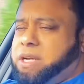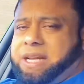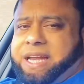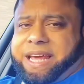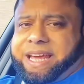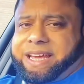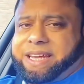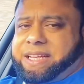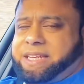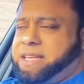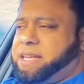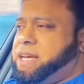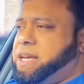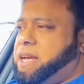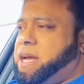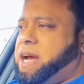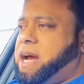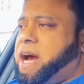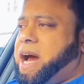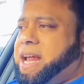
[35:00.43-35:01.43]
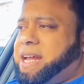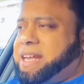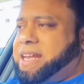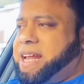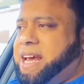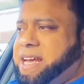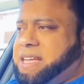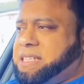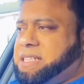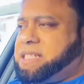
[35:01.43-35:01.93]
lane,
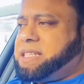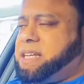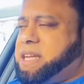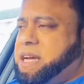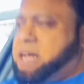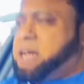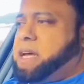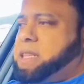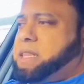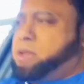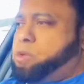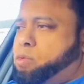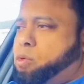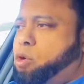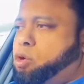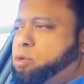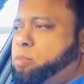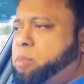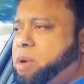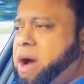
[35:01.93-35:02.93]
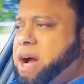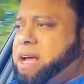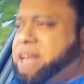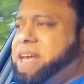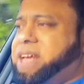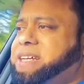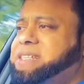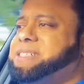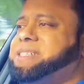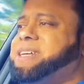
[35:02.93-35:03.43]
unless the road
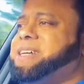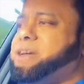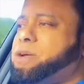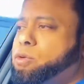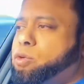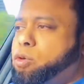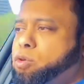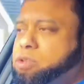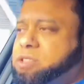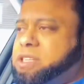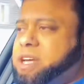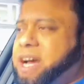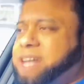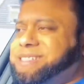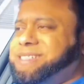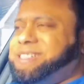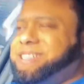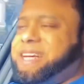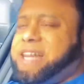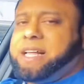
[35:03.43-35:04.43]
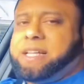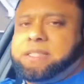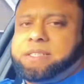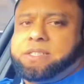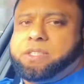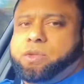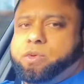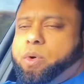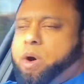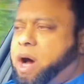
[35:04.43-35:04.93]
markings, road signs
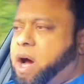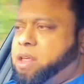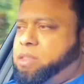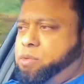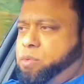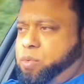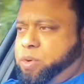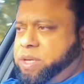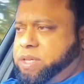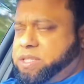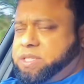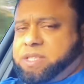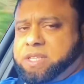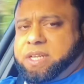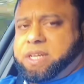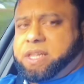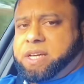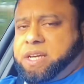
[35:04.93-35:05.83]
tells you otherwise.